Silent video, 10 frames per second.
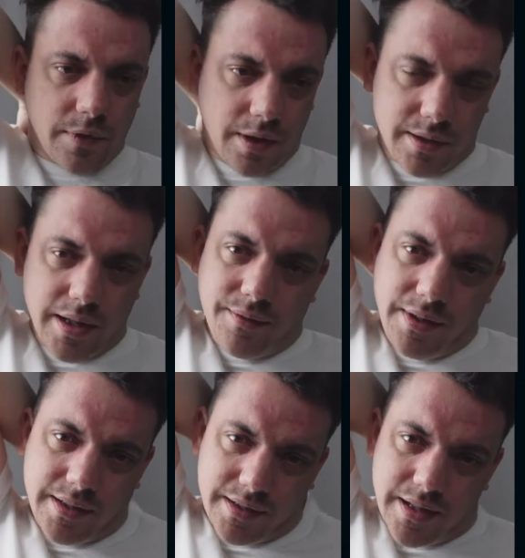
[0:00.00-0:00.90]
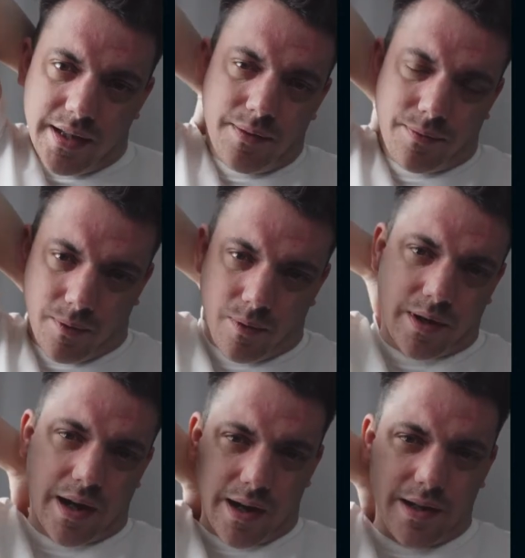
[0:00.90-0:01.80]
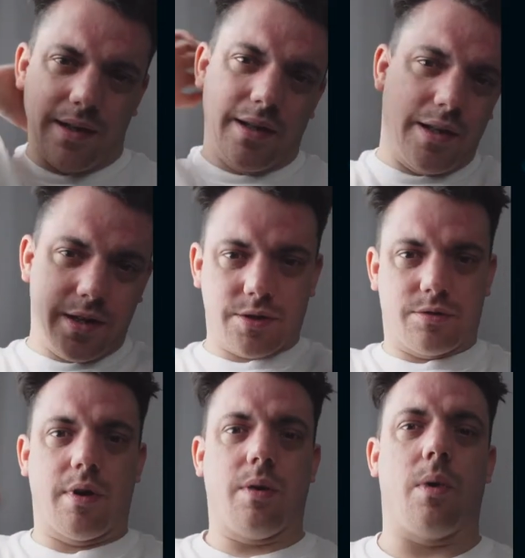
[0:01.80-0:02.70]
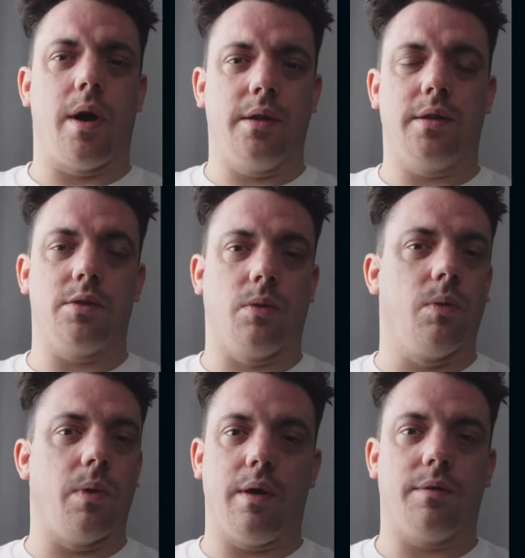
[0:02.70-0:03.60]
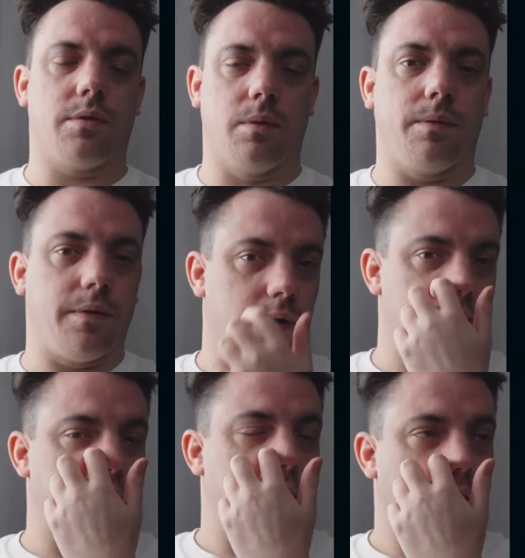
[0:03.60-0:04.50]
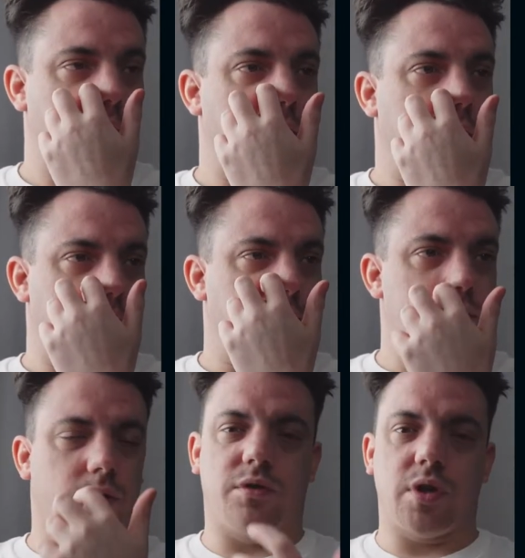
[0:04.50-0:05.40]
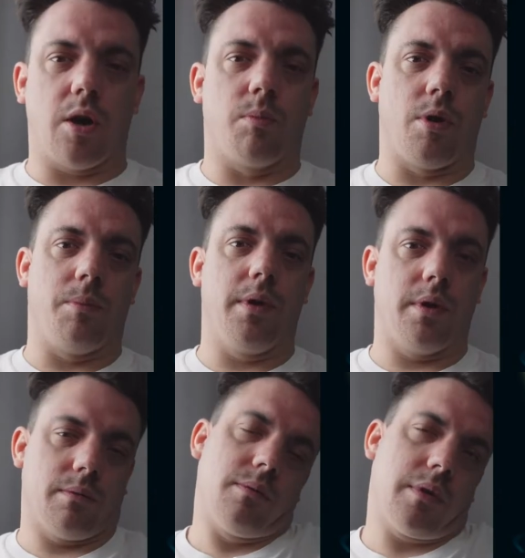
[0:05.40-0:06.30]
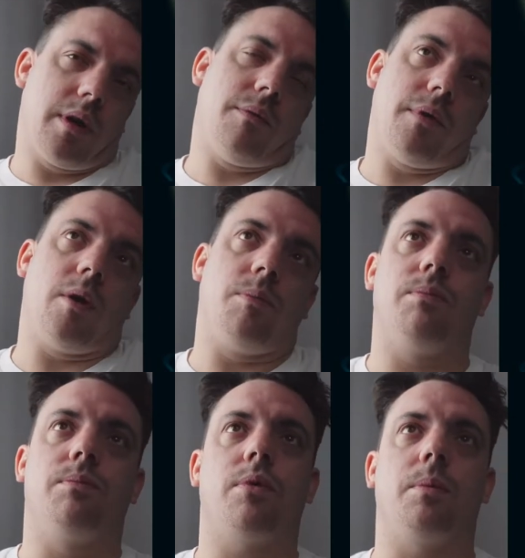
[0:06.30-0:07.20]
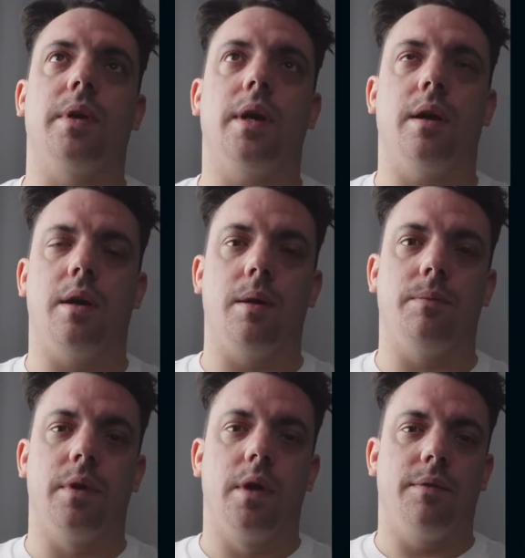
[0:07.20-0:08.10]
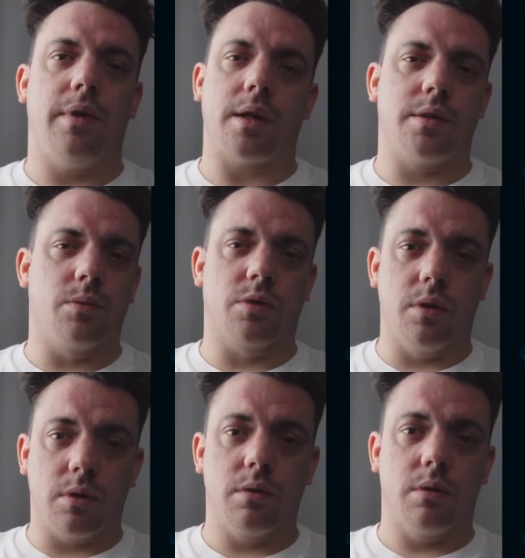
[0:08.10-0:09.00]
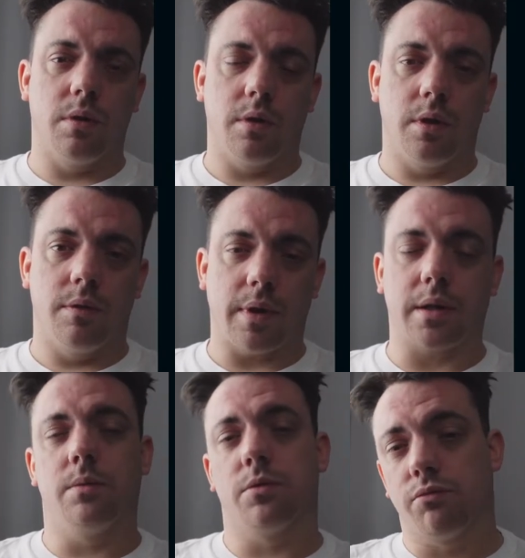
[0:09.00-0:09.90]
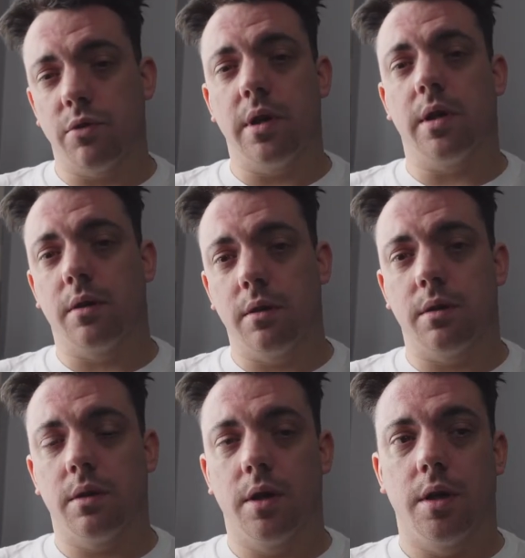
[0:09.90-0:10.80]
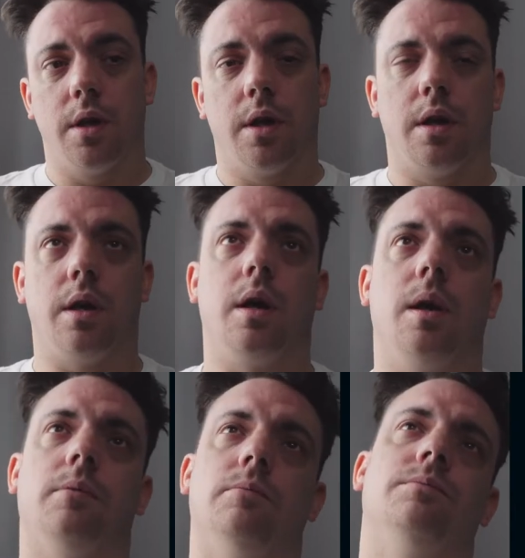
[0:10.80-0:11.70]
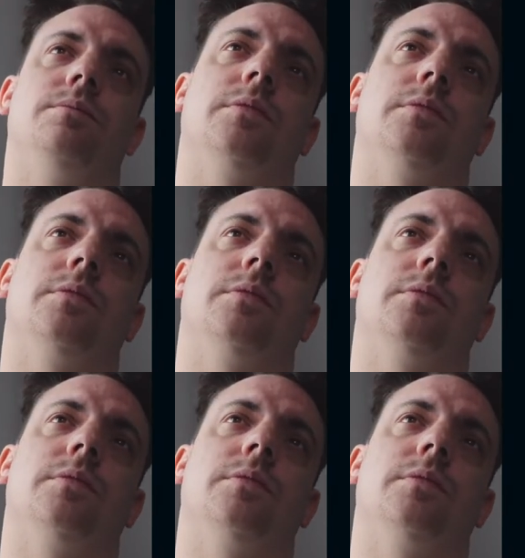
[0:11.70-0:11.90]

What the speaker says: 4K, straight away, digital, whatever sort of things. If it's on sale, probably, then I'll probably get it. The acting was good. The acting was really good. What